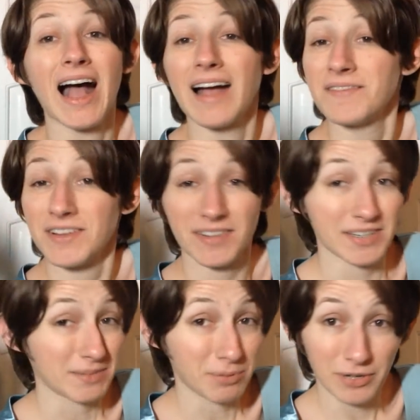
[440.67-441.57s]
I'm just
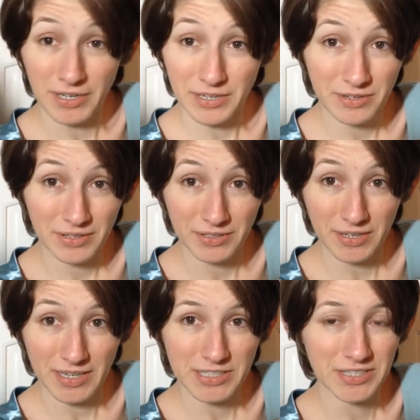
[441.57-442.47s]
going to point you in the
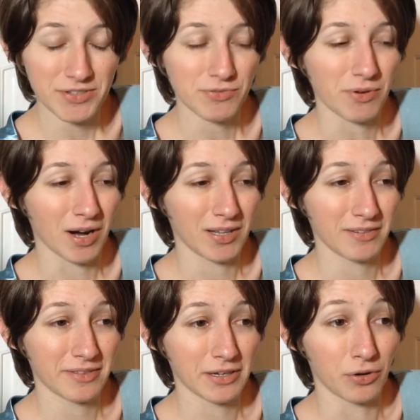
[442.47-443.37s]
direction to all
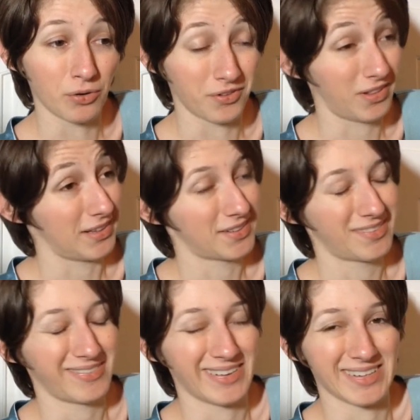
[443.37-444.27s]
of the goals
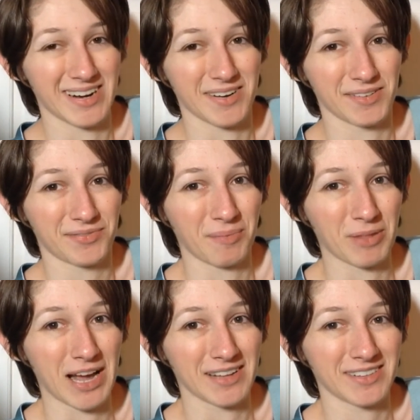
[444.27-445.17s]
list videos
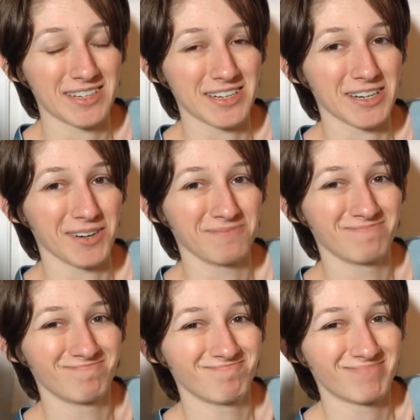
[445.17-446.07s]
from last year
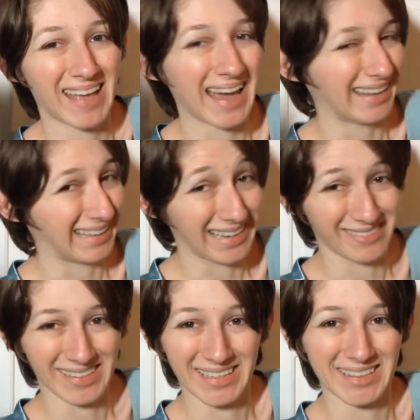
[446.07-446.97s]
and
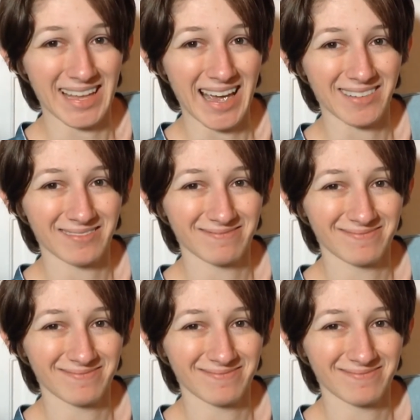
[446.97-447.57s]
leave it at that.